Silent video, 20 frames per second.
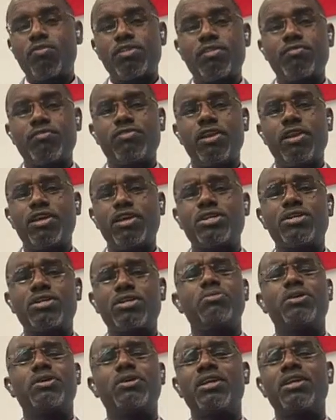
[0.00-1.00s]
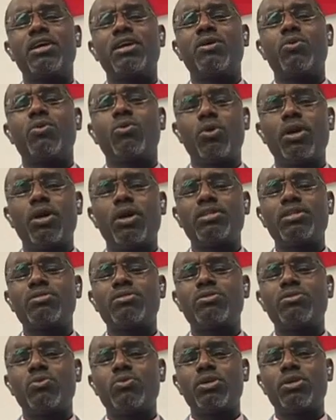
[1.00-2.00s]
of the inflation, but
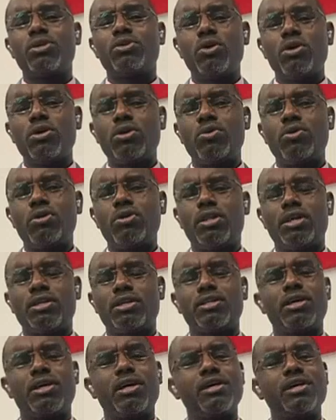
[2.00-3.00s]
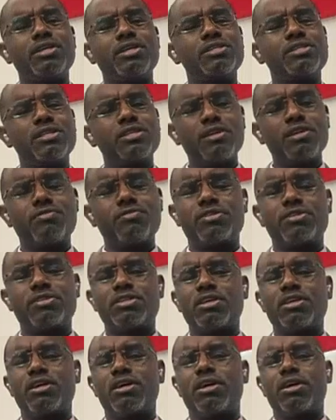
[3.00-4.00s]
what we don't know that the
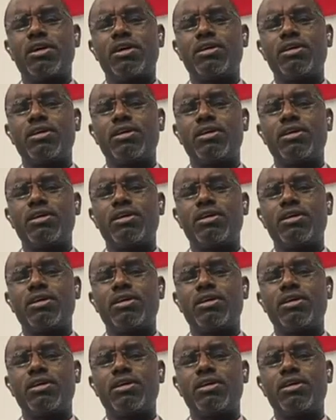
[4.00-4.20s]
service